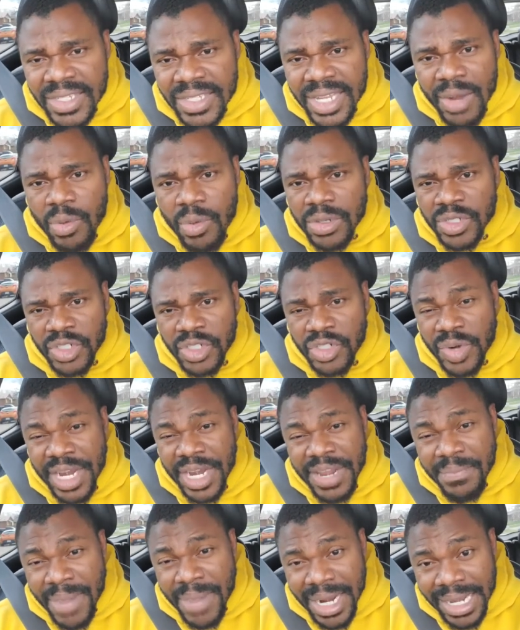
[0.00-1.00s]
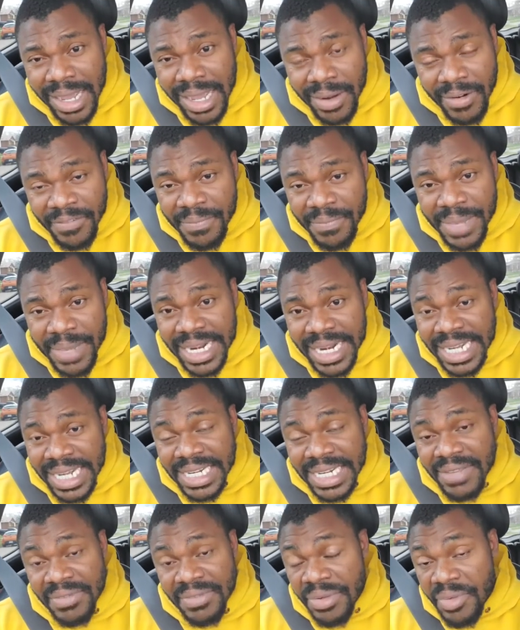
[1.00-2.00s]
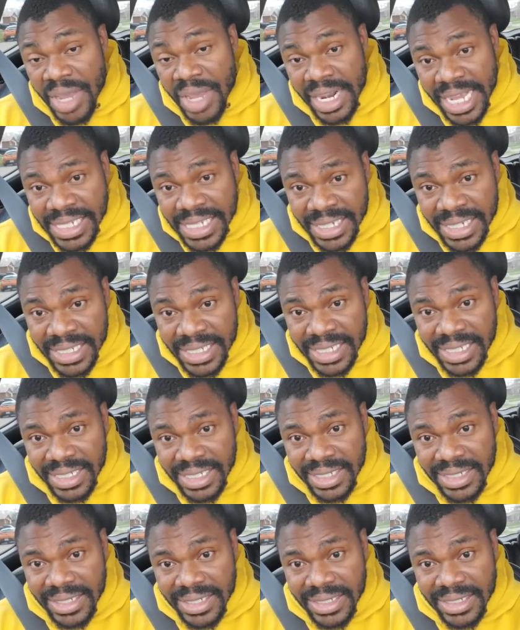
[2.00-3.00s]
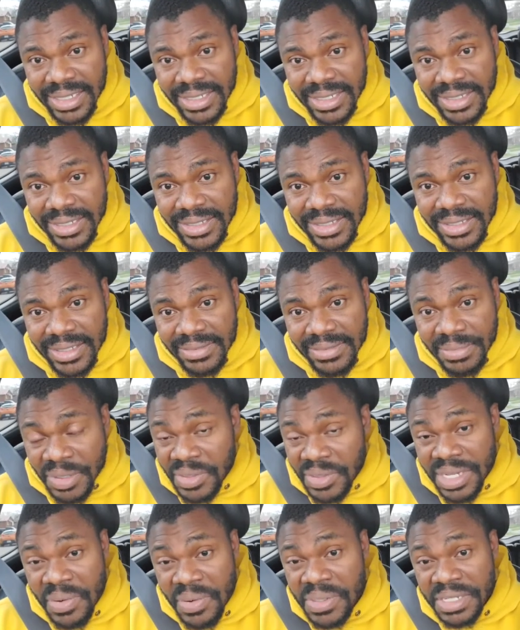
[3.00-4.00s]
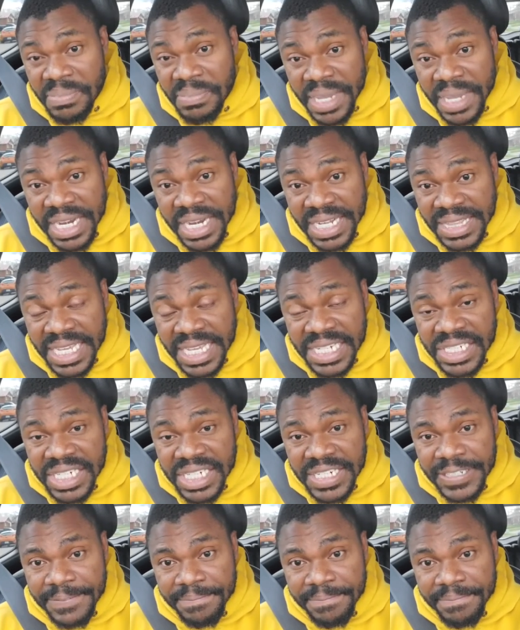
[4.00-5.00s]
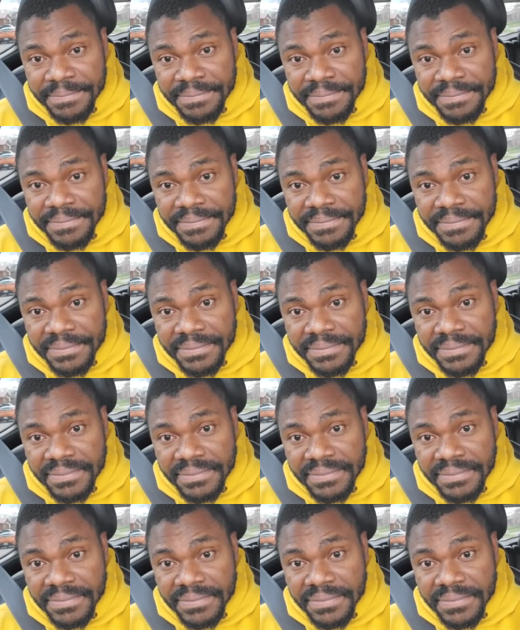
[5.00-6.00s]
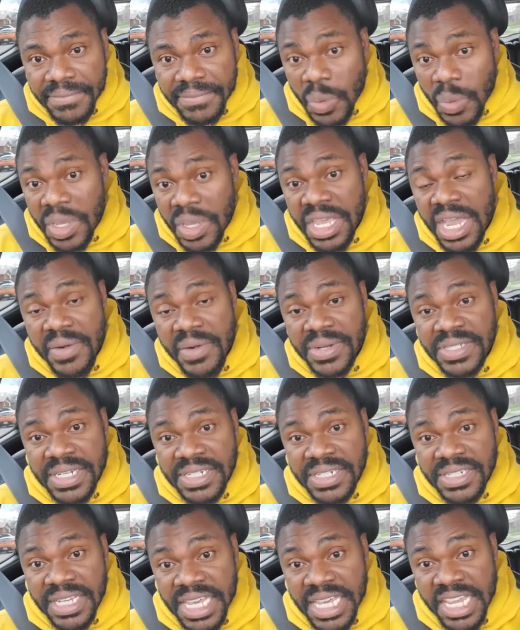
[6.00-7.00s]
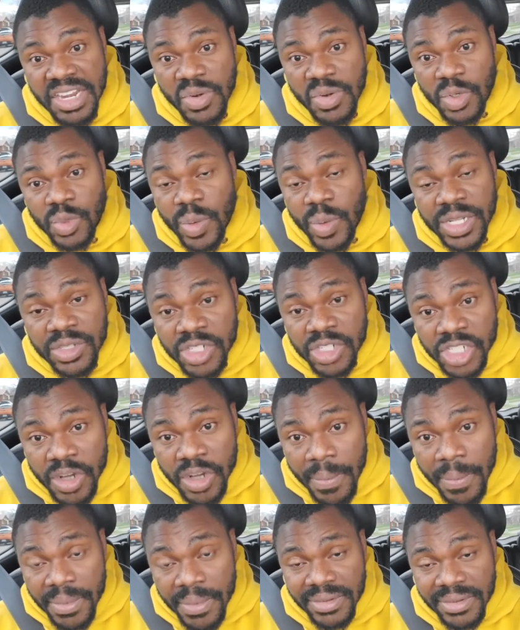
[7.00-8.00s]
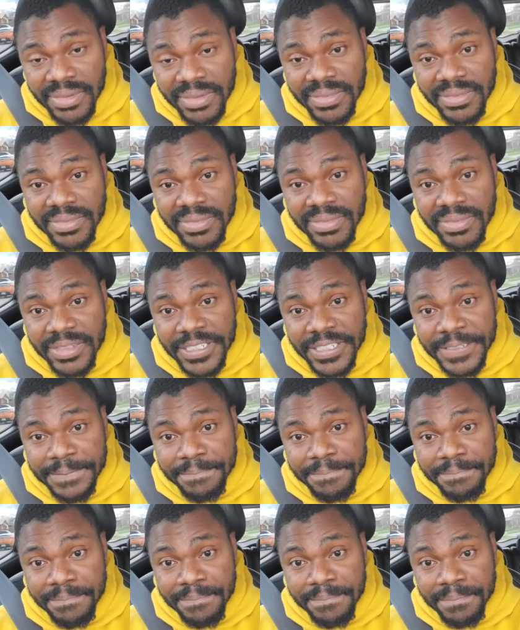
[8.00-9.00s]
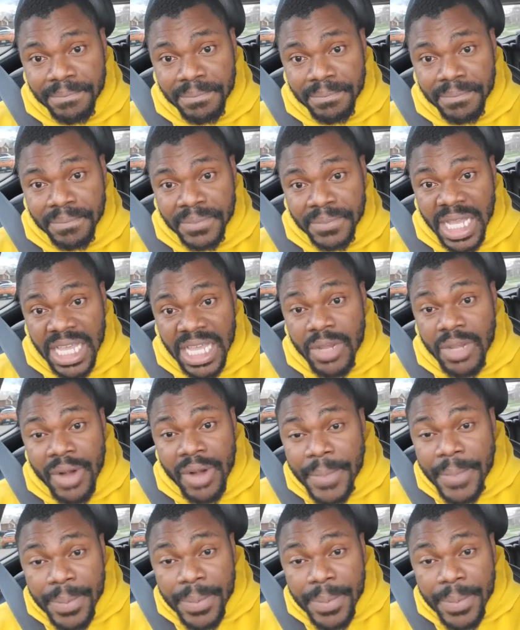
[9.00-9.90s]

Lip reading: But could it be that these are things that was draining money out of me and I didn't even realize it? Because I wasn't paying attention. So here is it. He knows where to shop.